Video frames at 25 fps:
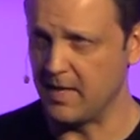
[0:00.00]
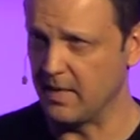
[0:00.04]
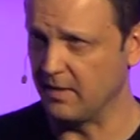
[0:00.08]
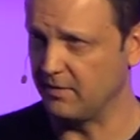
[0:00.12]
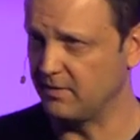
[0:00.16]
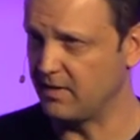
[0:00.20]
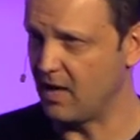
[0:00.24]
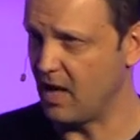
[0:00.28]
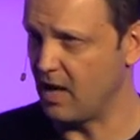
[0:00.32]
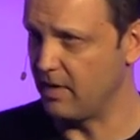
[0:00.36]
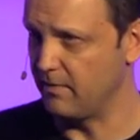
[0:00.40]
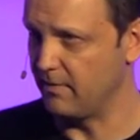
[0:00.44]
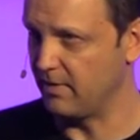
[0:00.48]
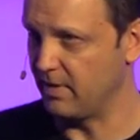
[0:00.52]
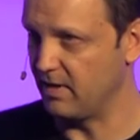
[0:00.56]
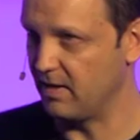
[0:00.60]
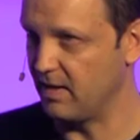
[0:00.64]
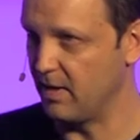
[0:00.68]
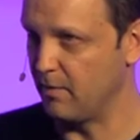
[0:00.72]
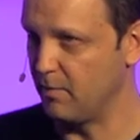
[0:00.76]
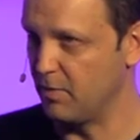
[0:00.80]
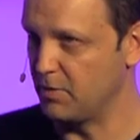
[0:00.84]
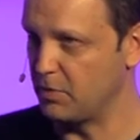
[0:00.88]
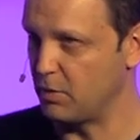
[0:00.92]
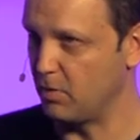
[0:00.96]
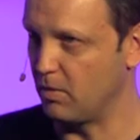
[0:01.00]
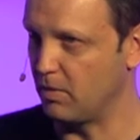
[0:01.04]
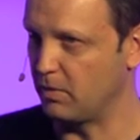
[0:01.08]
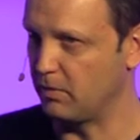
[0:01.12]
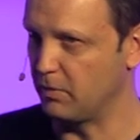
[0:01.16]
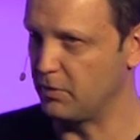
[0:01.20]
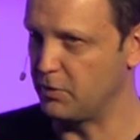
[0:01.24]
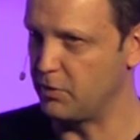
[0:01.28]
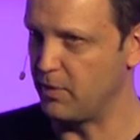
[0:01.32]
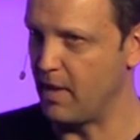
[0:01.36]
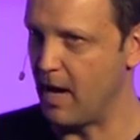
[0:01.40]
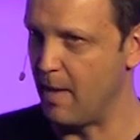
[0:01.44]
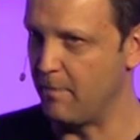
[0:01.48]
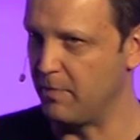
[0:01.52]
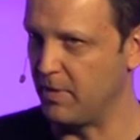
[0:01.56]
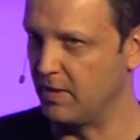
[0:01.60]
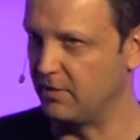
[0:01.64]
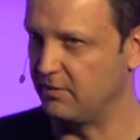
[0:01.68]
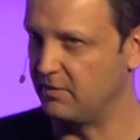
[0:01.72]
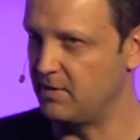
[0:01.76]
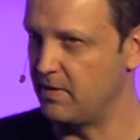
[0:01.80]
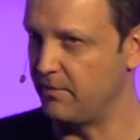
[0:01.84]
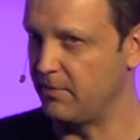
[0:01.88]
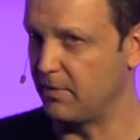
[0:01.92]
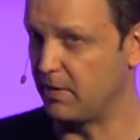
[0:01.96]
It's kind of a, a rhetorical trap
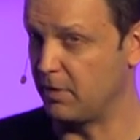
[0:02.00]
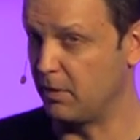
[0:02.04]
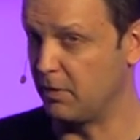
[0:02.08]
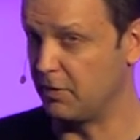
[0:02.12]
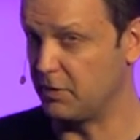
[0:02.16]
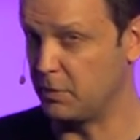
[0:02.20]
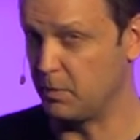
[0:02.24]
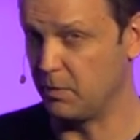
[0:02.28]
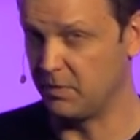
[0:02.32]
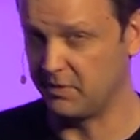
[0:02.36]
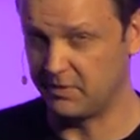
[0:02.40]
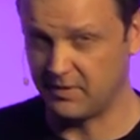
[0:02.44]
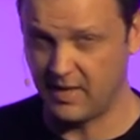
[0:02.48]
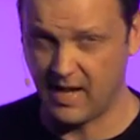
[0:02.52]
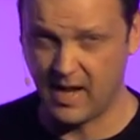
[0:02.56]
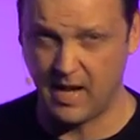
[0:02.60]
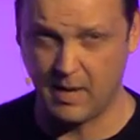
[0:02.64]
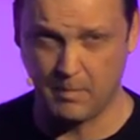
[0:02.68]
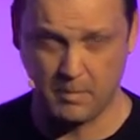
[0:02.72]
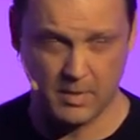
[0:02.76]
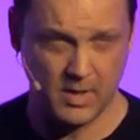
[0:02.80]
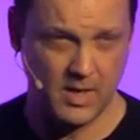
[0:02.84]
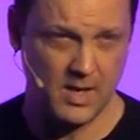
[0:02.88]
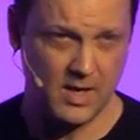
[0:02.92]
that's difficult to escape.